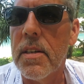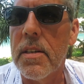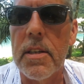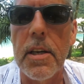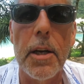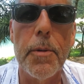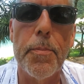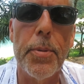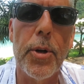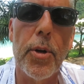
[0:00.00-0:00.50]

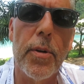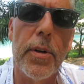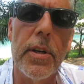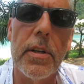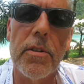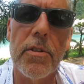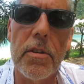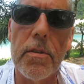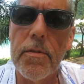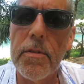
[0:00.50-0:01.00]
done
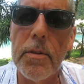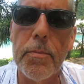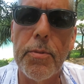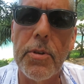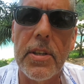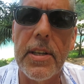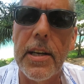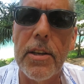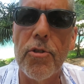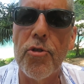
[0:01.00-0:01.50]
periods of
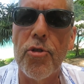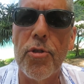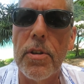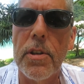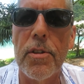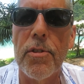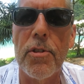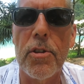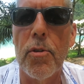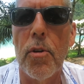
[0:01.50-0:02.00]
abstention
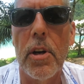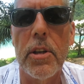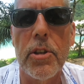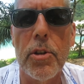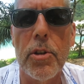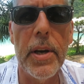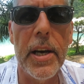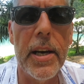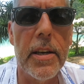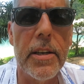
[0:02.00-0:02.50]
and so on.
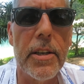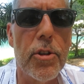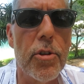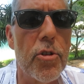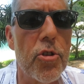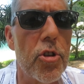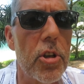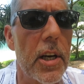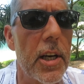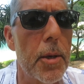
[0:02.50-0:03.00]
had a good
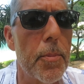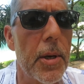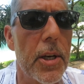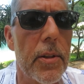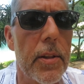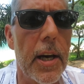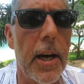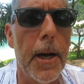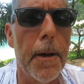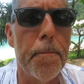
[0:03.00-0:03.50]
chat
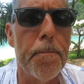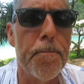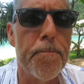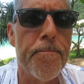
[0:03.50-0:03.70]
about that.